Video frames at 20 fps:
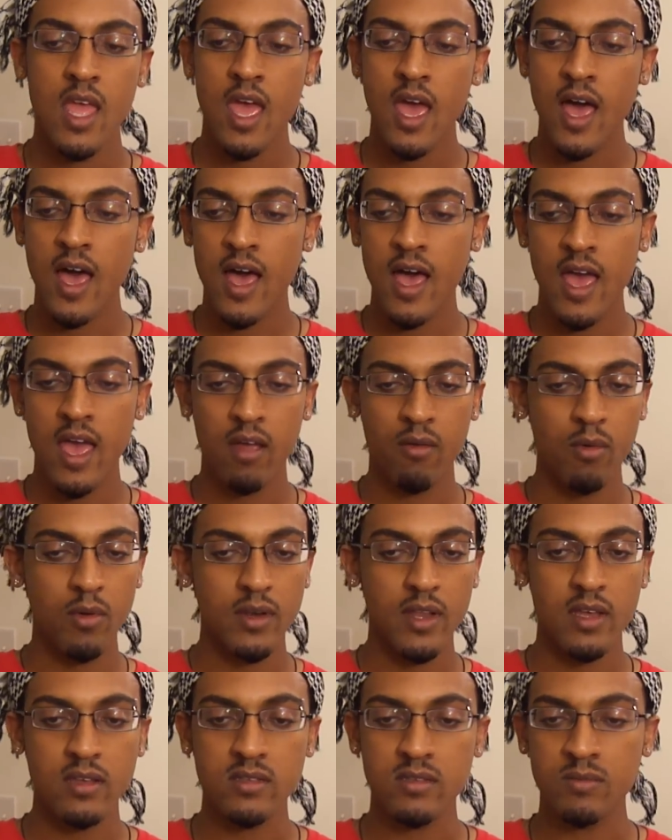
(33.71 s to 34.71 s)
I wrote
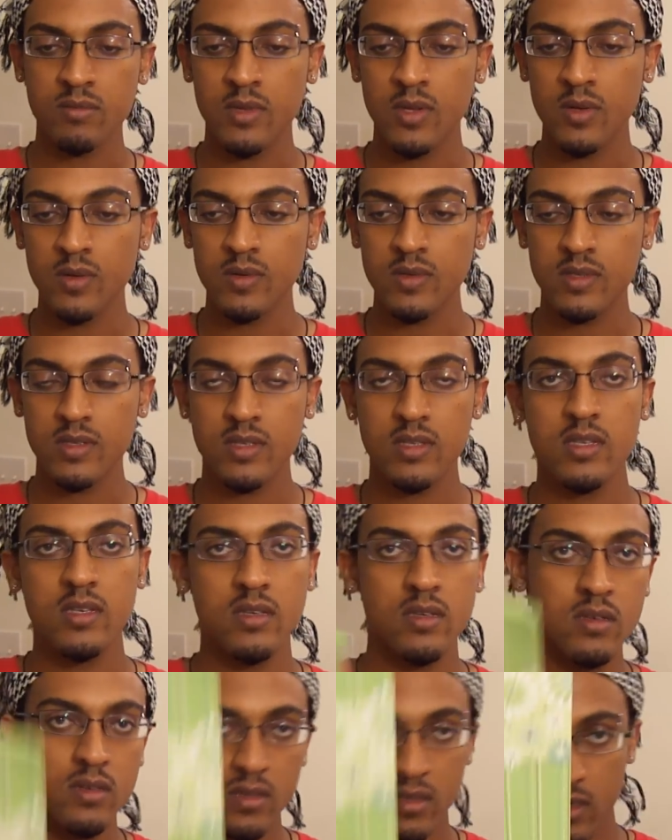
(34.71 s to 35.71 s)
down some notes,
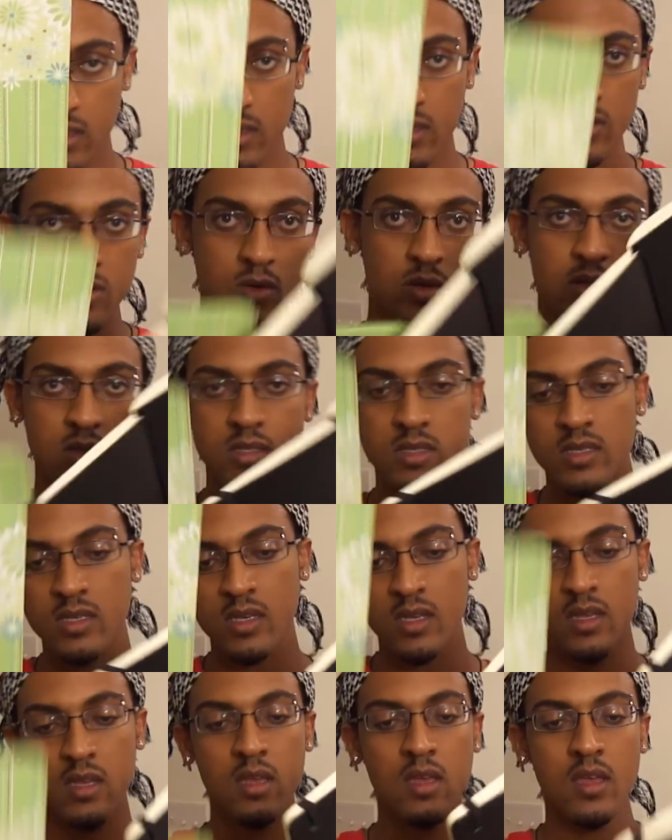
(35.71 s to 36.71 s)
as you can
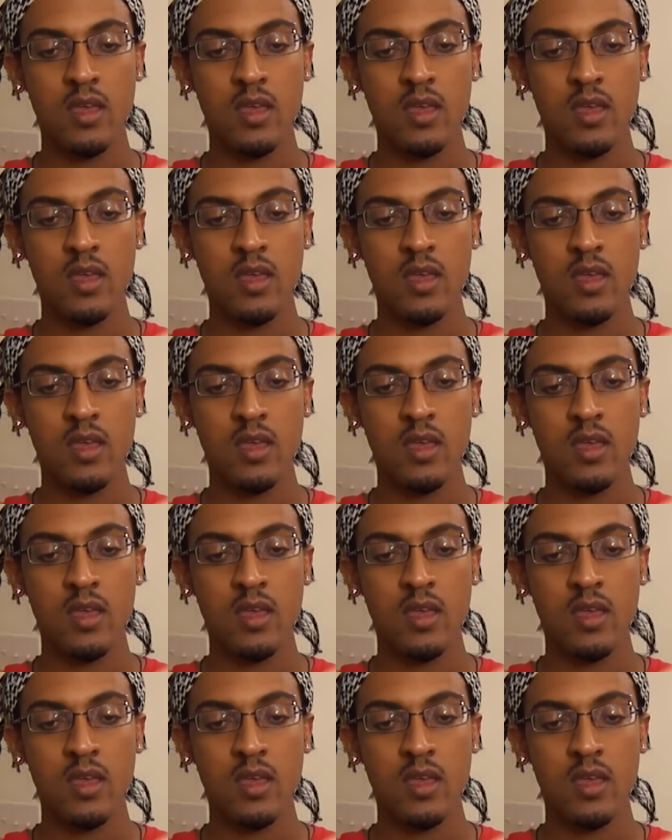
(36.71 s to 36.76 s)
see.